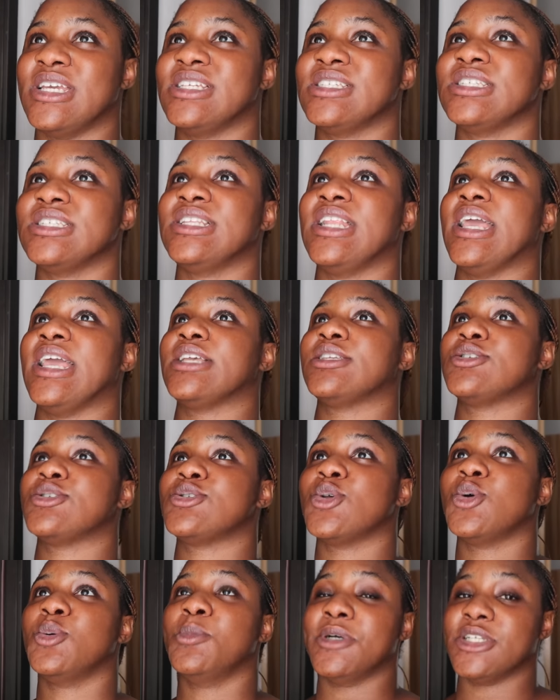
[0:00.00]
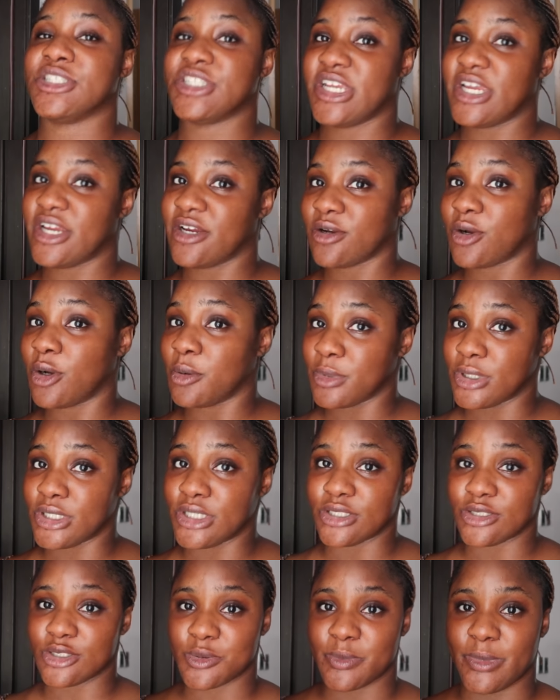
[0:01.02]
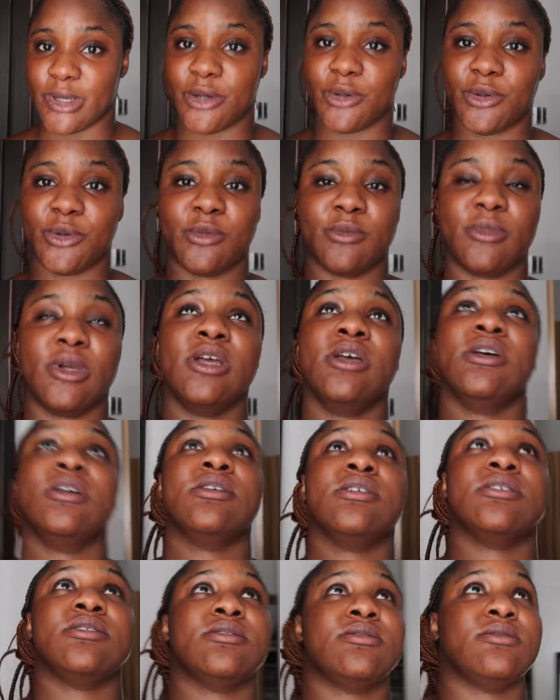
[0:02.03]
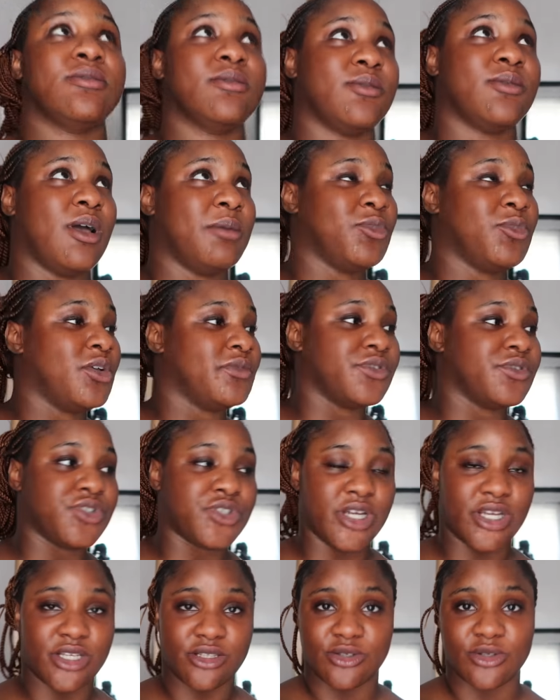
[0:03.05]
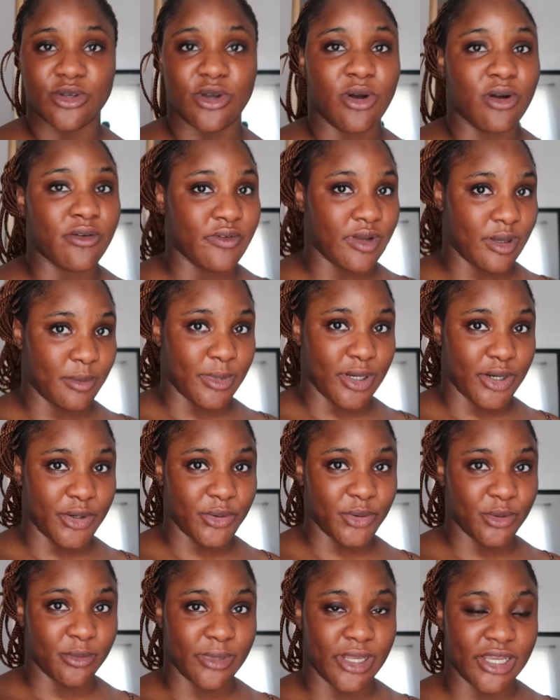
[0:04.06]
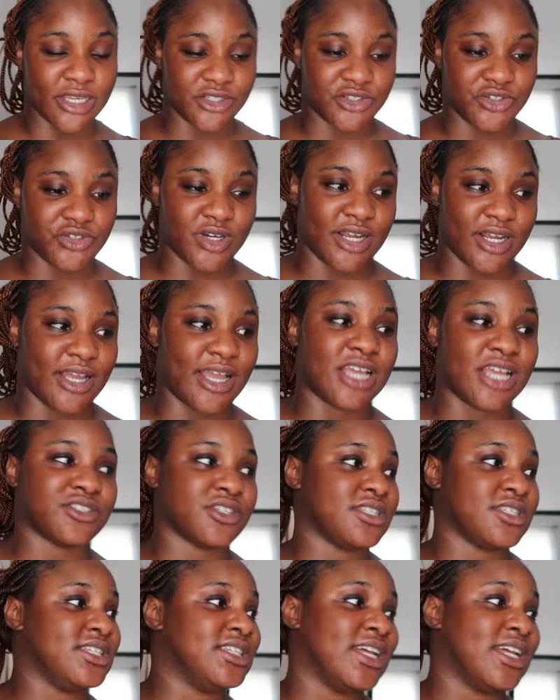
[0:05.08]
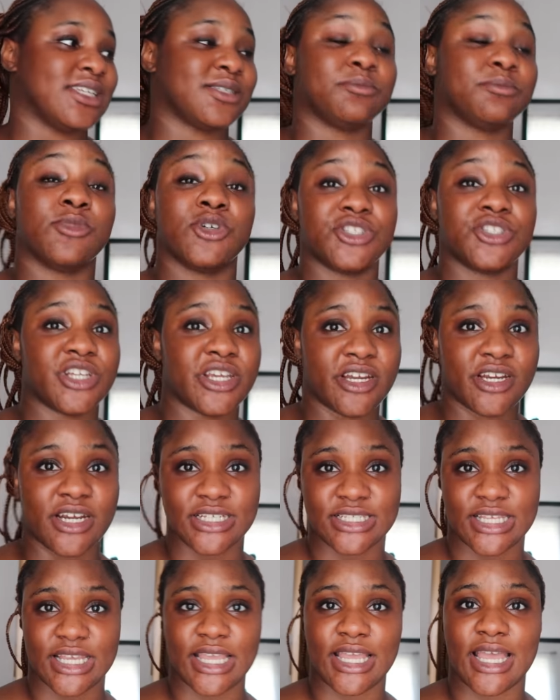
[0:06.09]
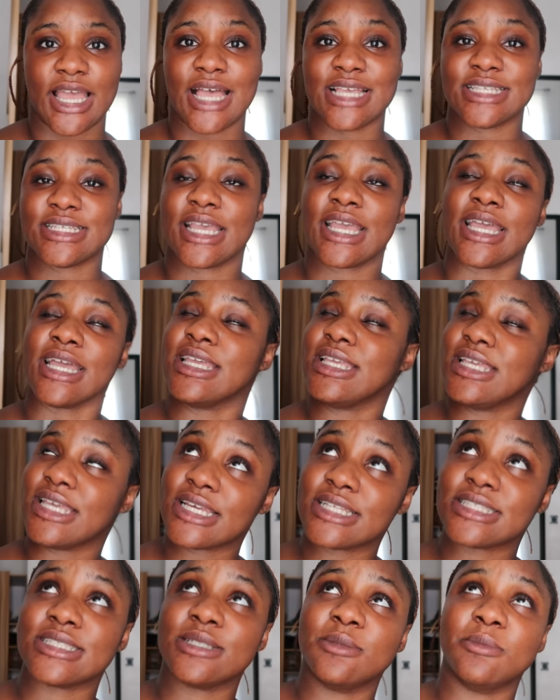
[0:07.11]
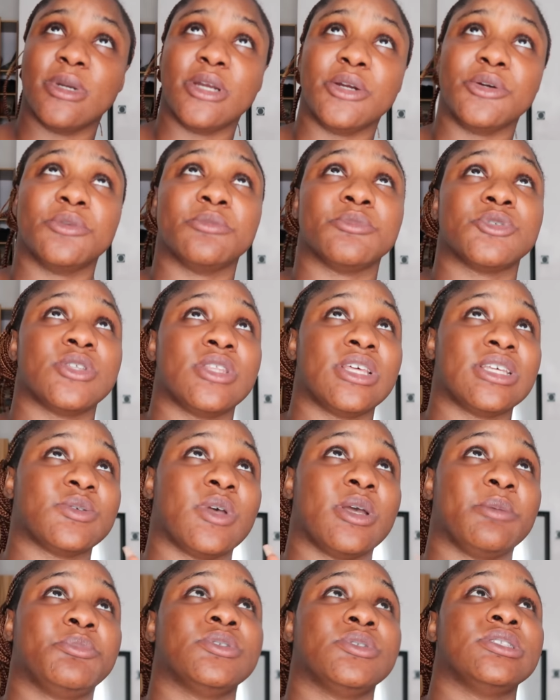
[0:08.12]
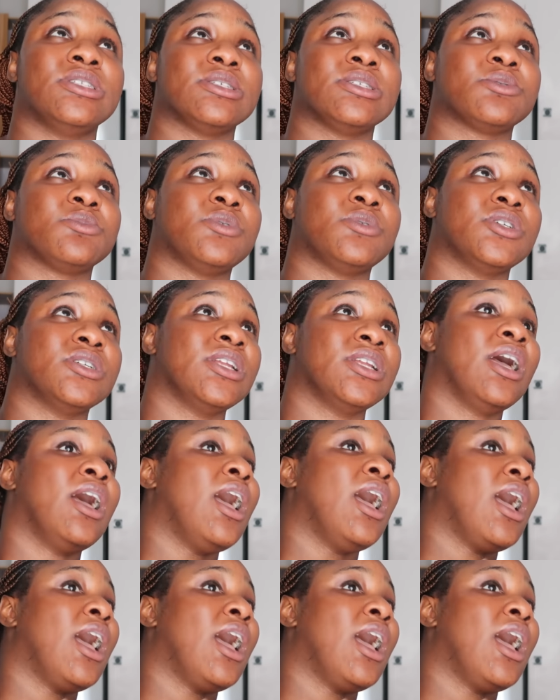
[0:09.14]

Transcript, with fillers: isn't like so much air coming into my room i'm not even trying to cover my room extra i just need as much air as i as i can get in my room so that's why i put this one